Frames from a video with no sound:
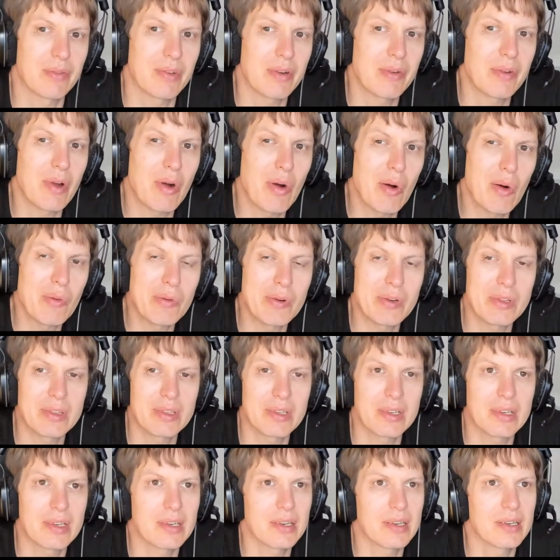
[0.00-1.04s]
very
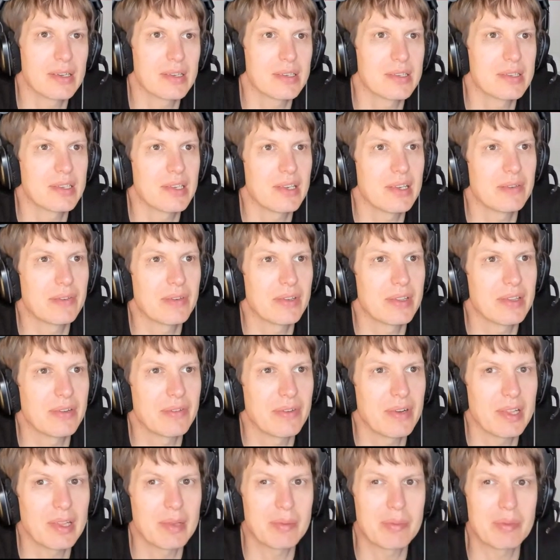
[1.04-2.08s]
often uh, see the
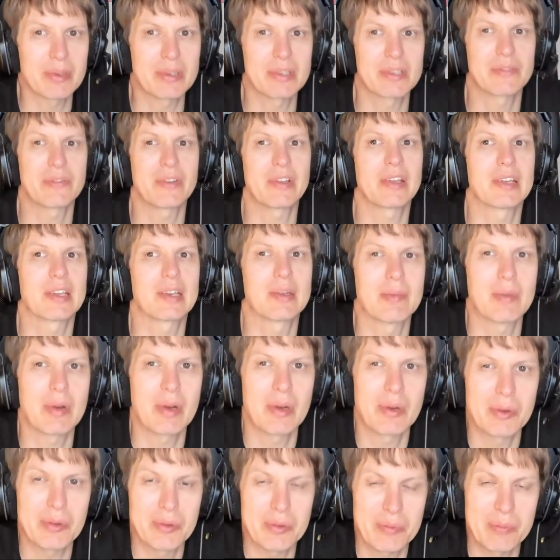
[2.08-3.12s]
developers thinking
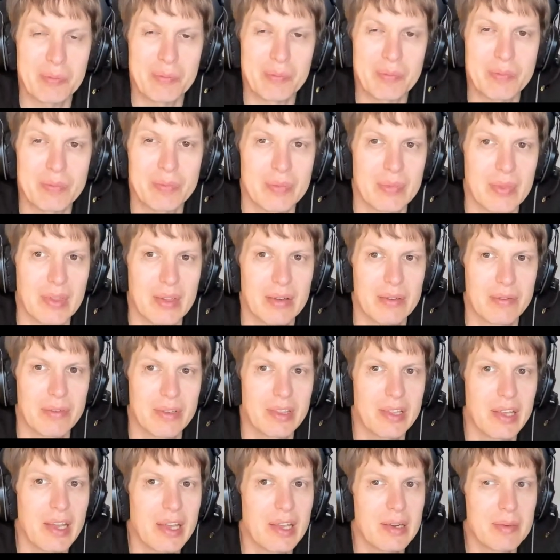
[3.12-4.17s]
about mm,
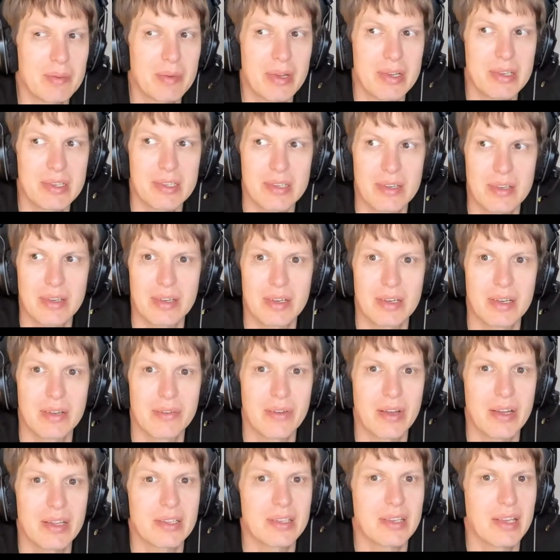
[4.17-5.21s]
the database uh,
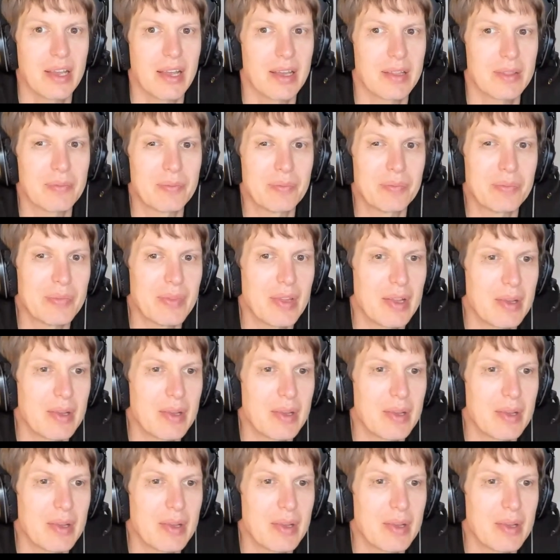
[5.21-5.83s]
that can